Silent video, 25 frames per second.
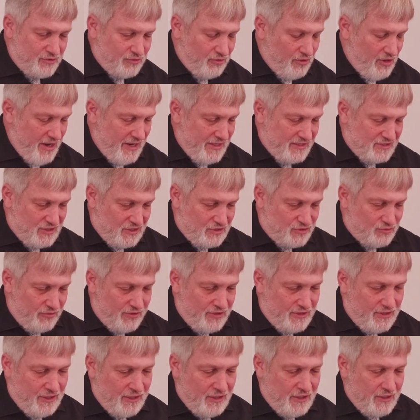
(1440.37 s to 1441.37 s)
Christ, that's what
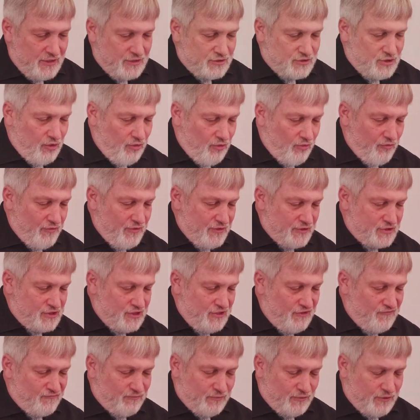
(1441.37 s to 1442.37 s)
he told the
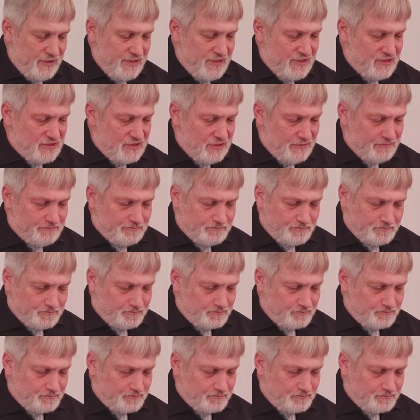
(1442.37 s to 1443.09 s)
chief priest and